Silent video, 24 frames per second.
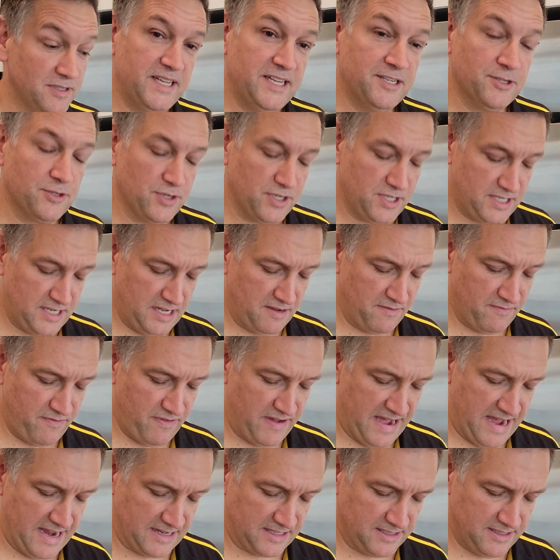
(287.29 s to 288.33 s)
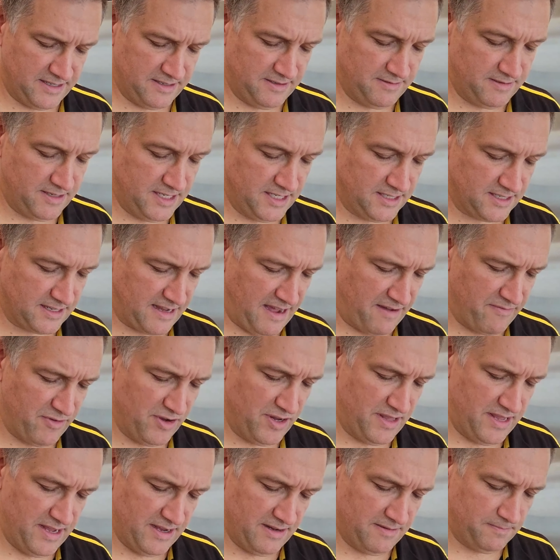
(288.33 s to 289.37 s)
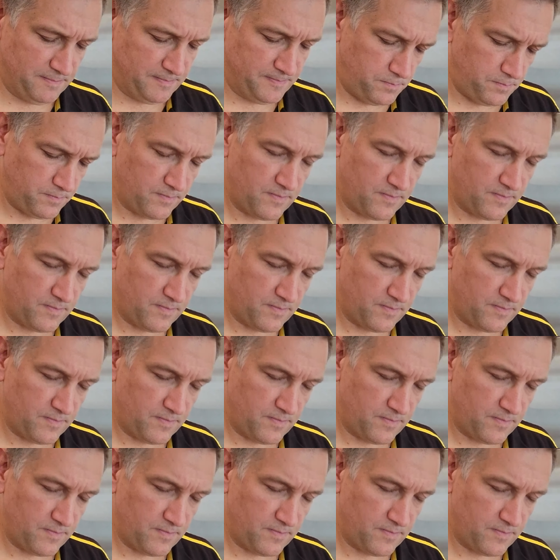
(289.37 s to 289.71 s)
Interesting fact, I discovered that